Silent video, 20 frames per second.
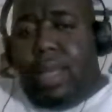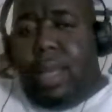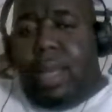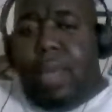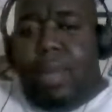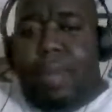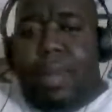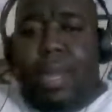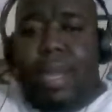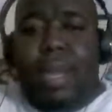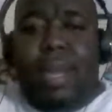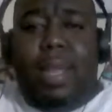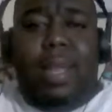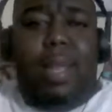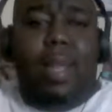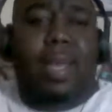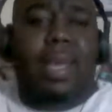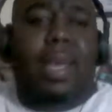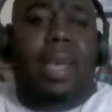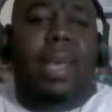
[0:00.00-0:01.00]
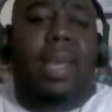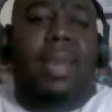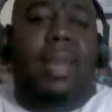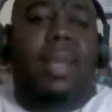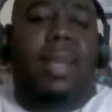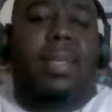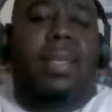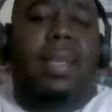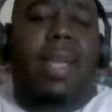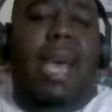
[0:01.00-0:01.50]
accumulating in
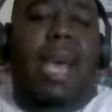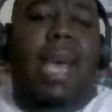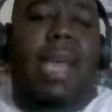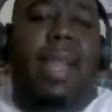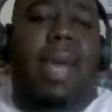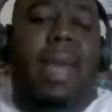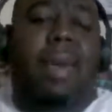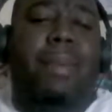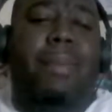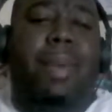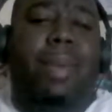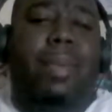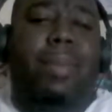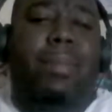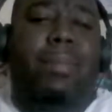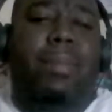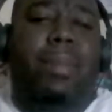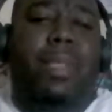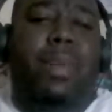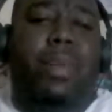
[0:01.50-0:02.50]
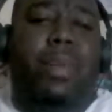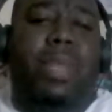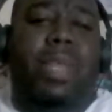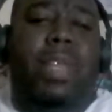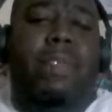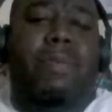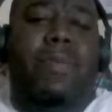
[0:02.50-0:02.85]
his alignment with a